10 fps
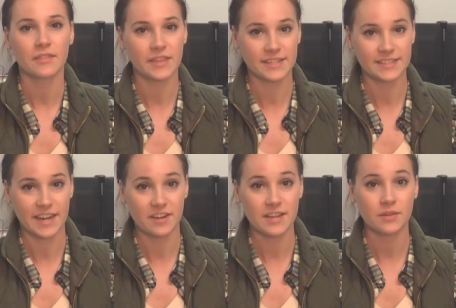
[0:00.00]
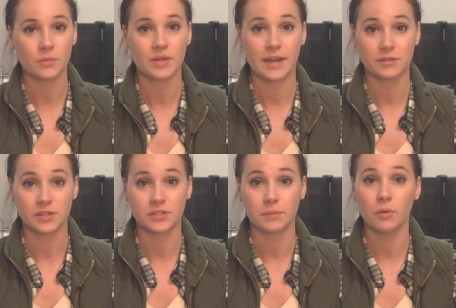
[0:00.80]
Thanks, Gary. We now
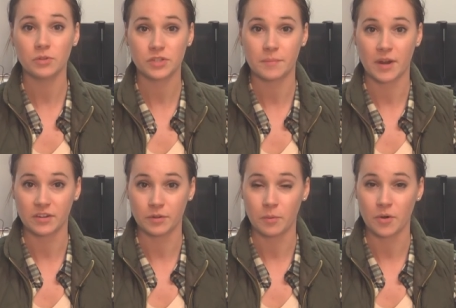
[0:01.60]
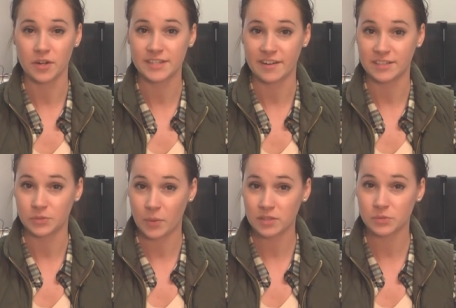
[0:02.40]
turn to poultry market reporter
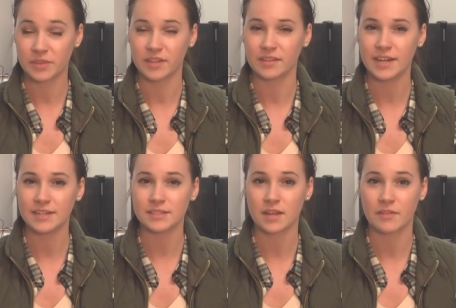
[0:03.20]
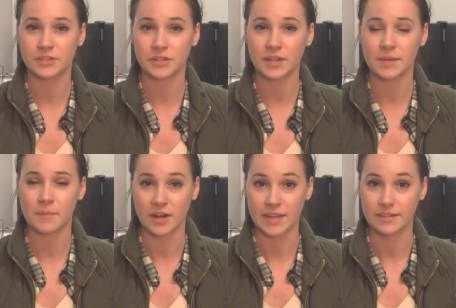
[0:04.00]
Terrence Wells with the latest on the turkey
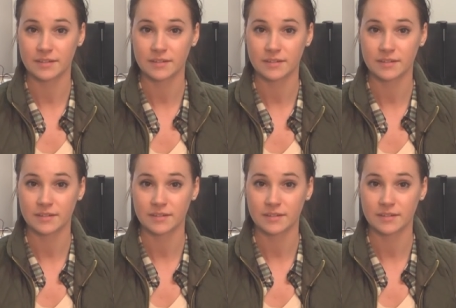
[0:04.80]
market.